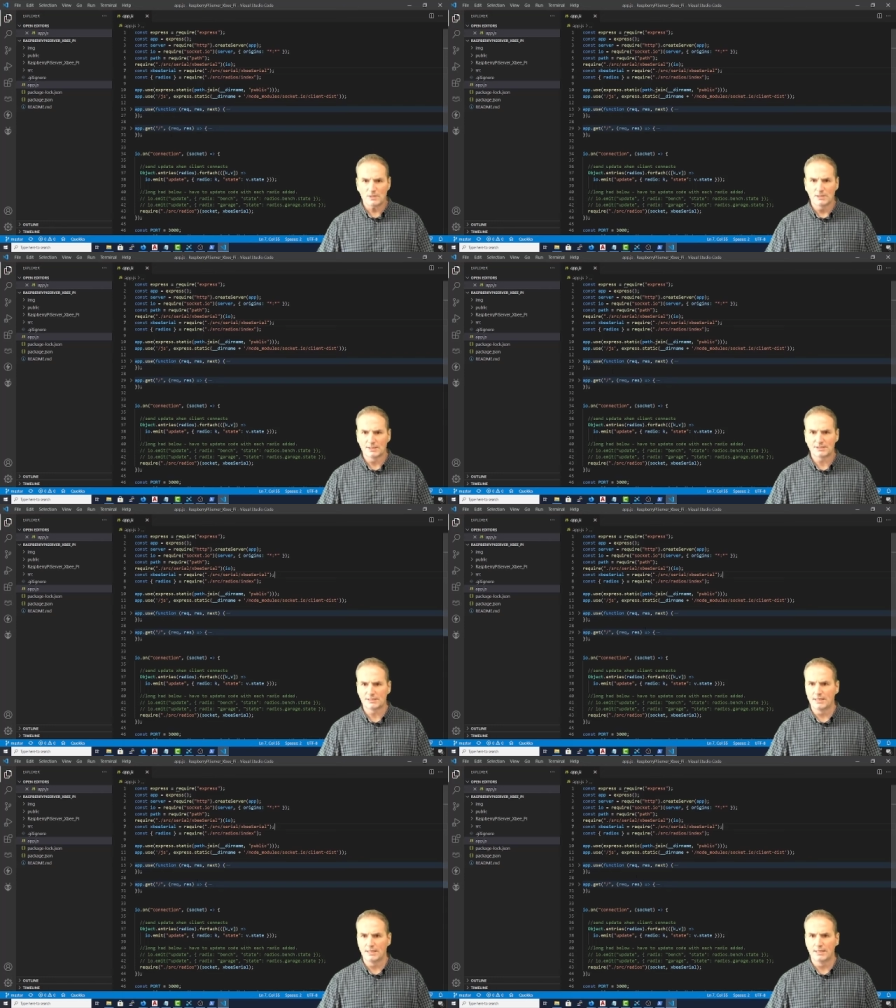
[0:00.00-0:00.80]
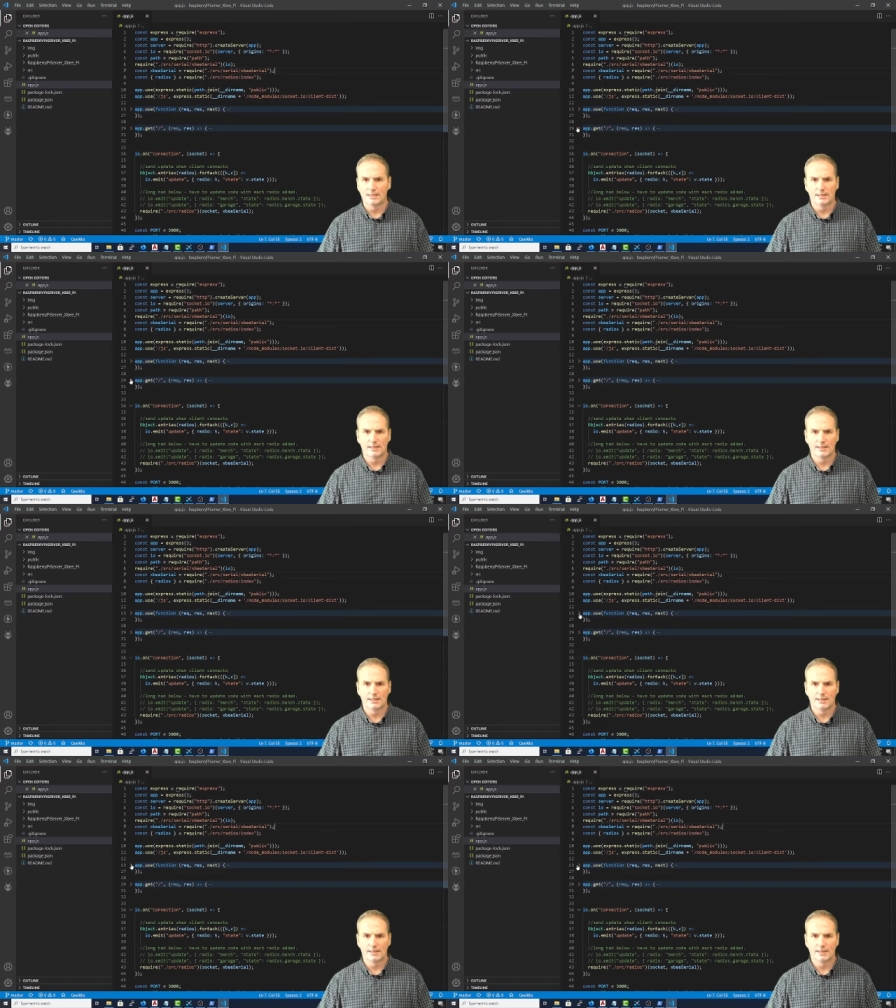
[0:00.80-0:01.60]
Let's see.
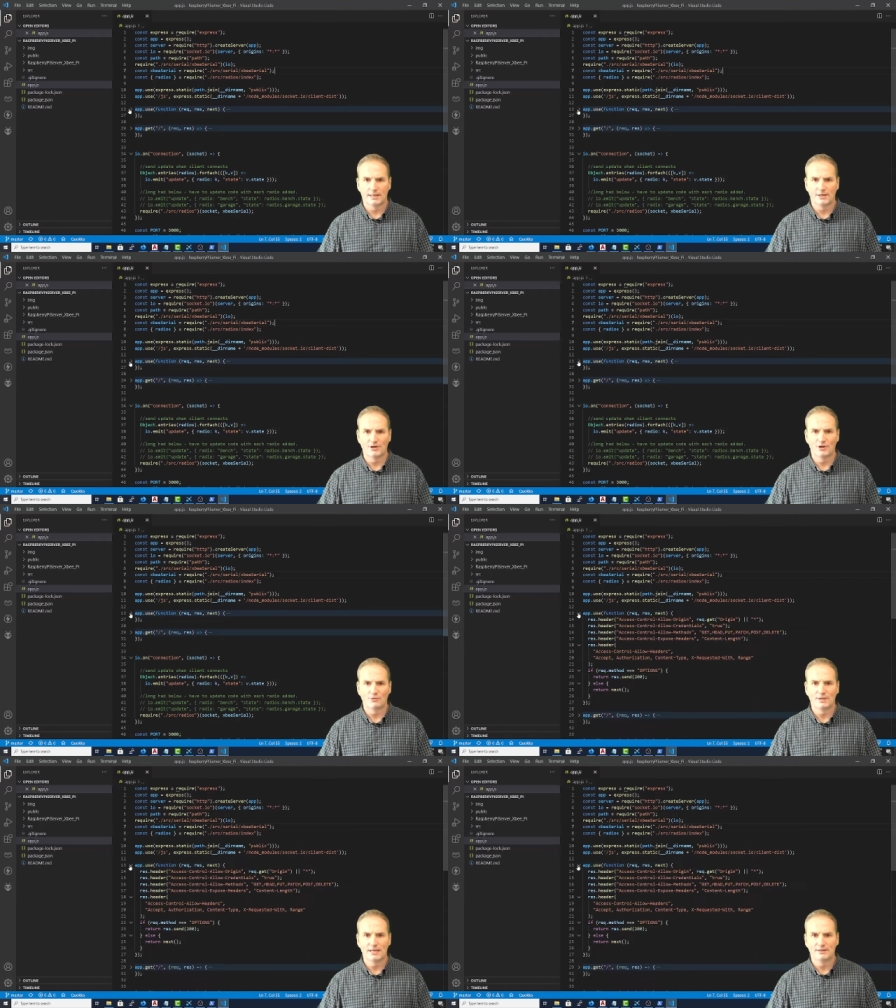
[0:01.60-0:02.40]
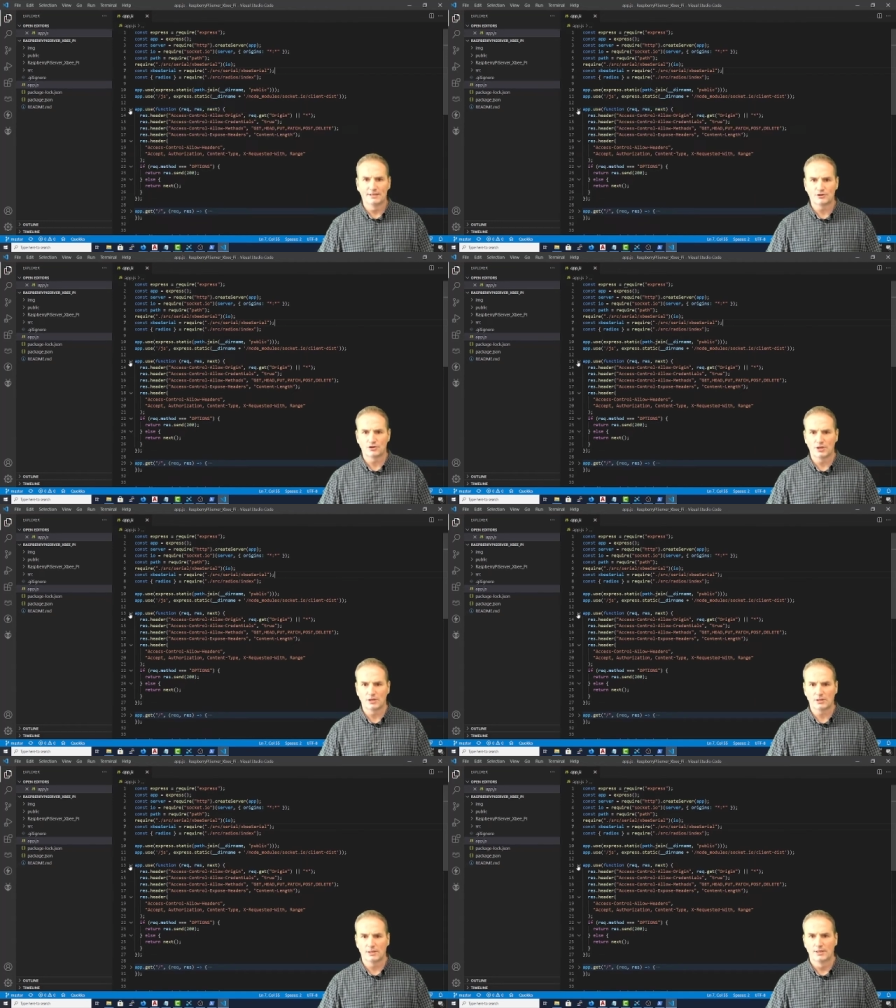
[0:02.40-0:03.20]
You don't need this
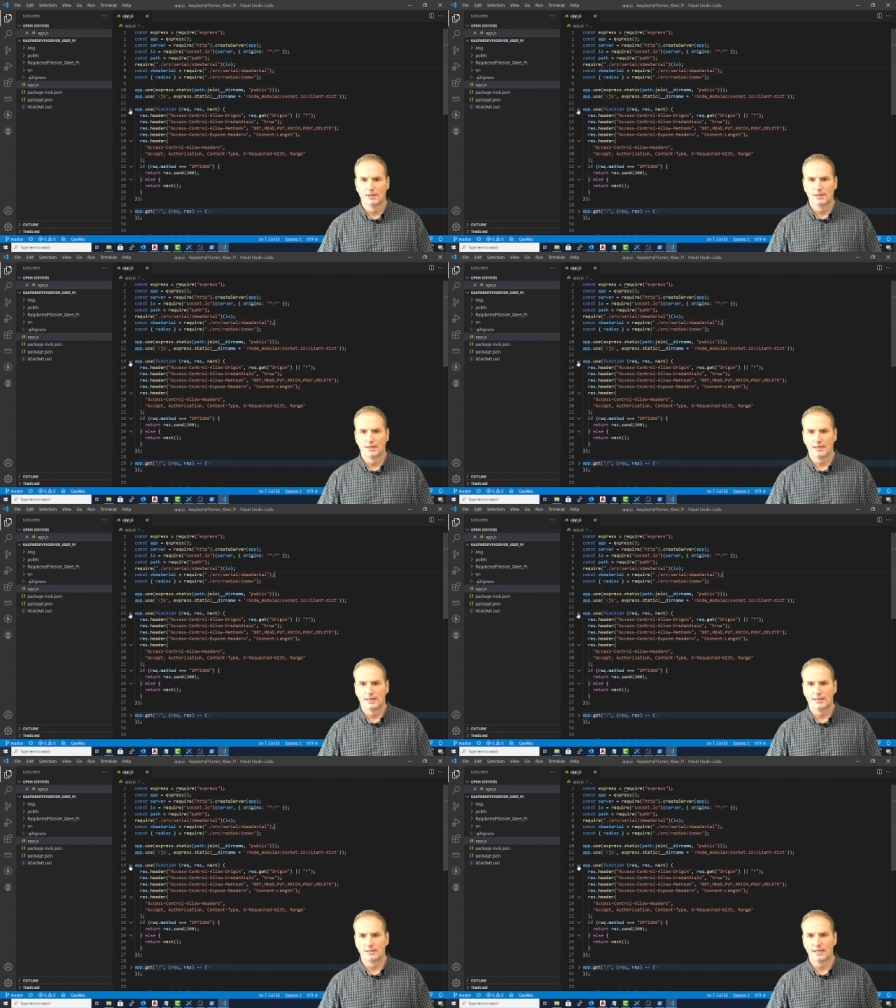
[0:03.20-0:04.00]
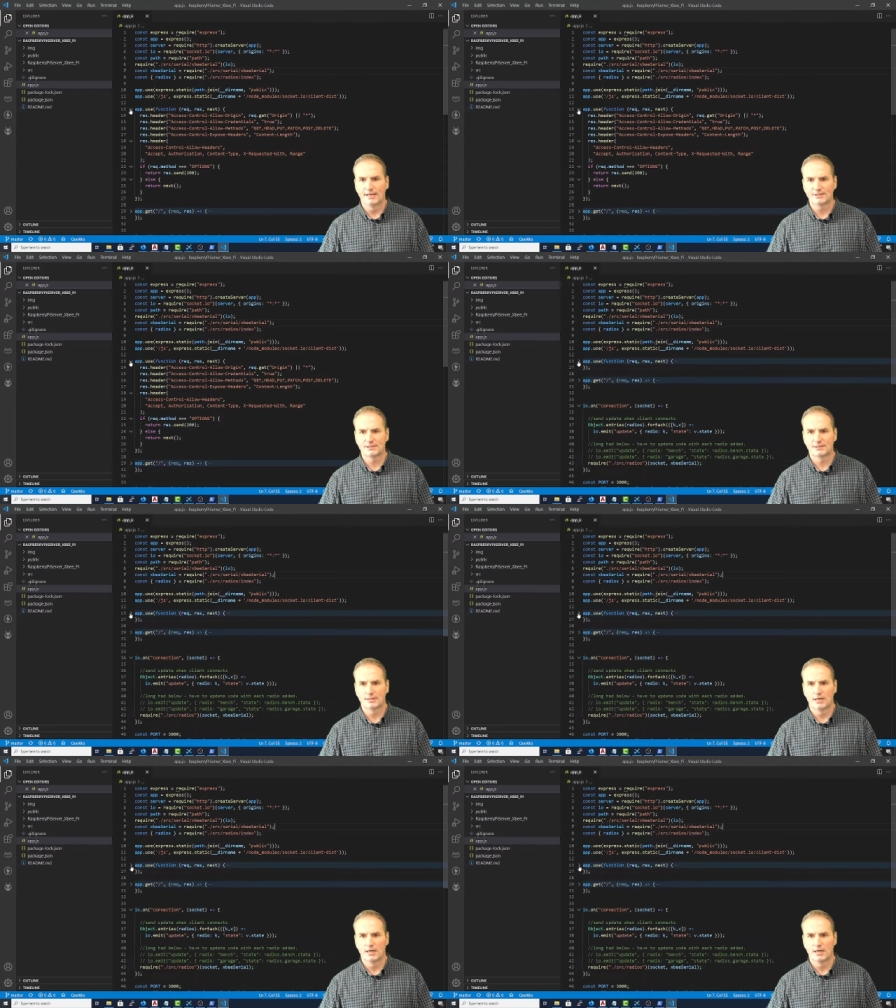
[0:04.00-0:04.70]
chunk unless